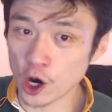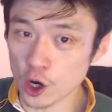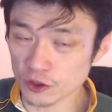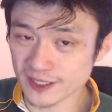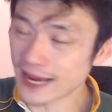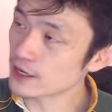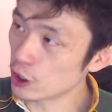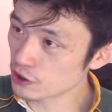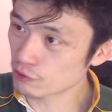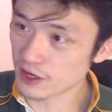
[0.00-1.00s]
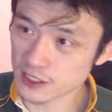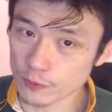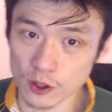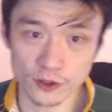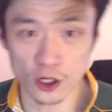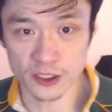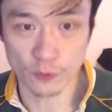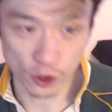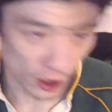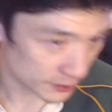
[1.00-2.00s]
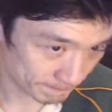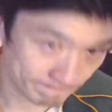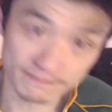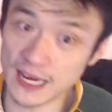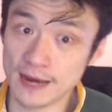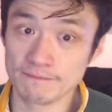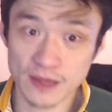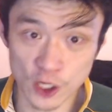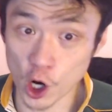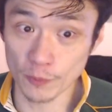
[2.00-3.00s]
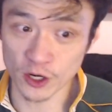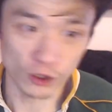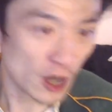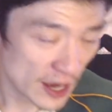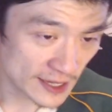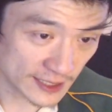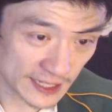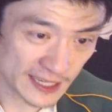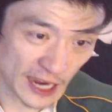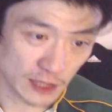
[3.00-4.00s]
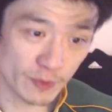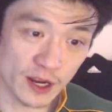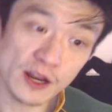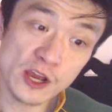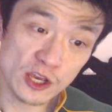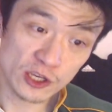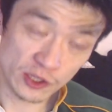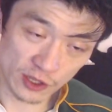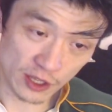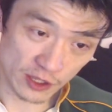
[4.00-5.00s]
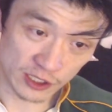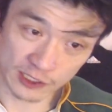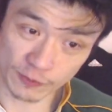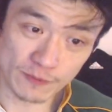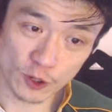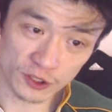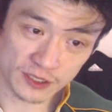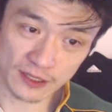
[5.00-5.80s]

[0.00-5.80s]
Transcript: Stan Coles runs the ball and knocks the ball on. Yeah, comical. 68th minute, the Springboks.